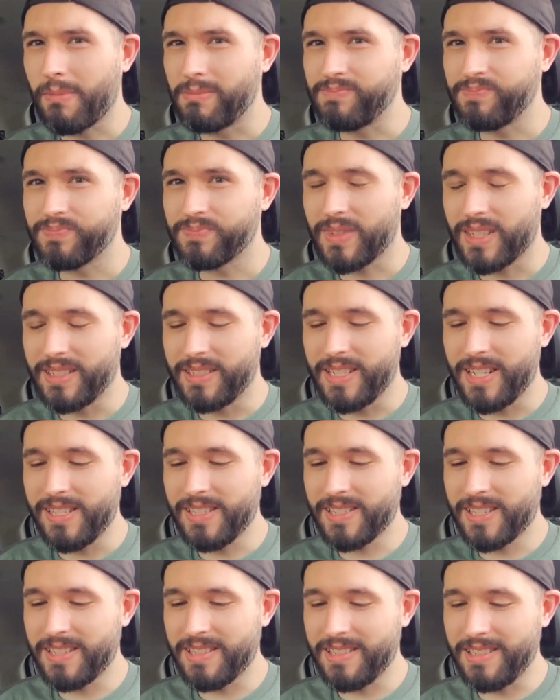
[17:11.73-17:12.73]
It tastes
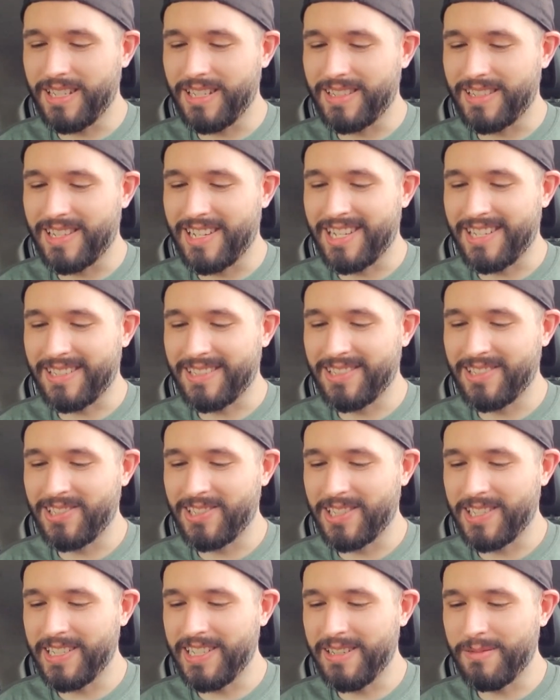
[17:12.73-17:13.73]
kind of like that
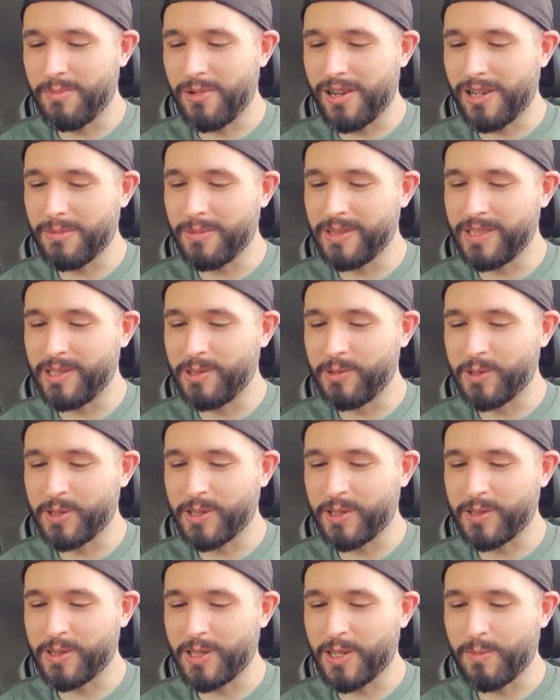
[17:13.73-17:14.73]
shitty barbecue
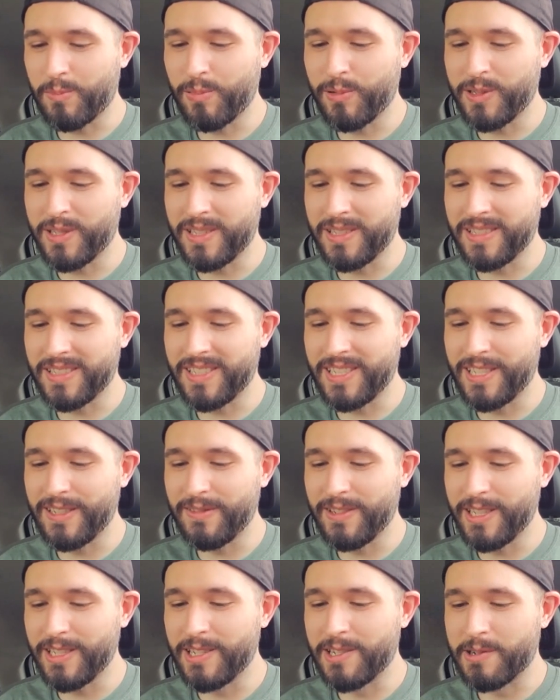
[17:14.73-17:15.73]
sauce they put in
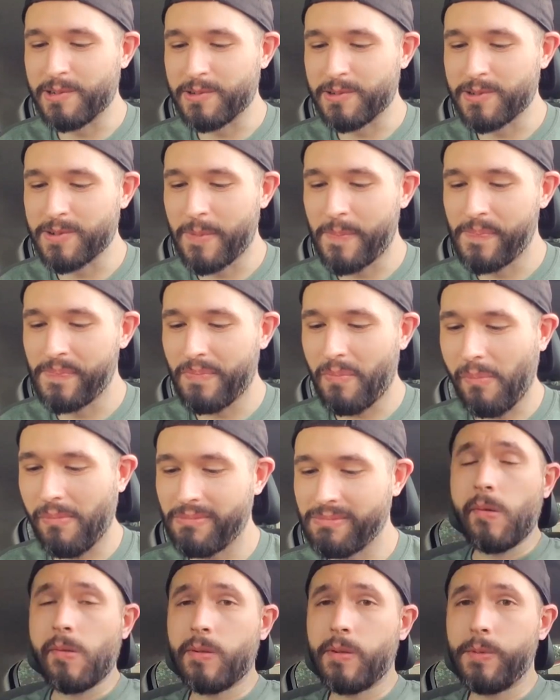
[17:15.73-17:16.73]
TV dinners.
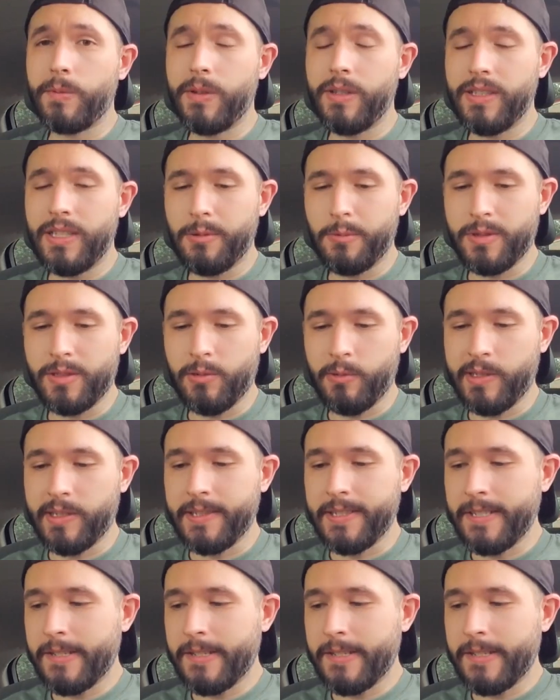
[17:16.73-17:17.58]
Well, that was okay.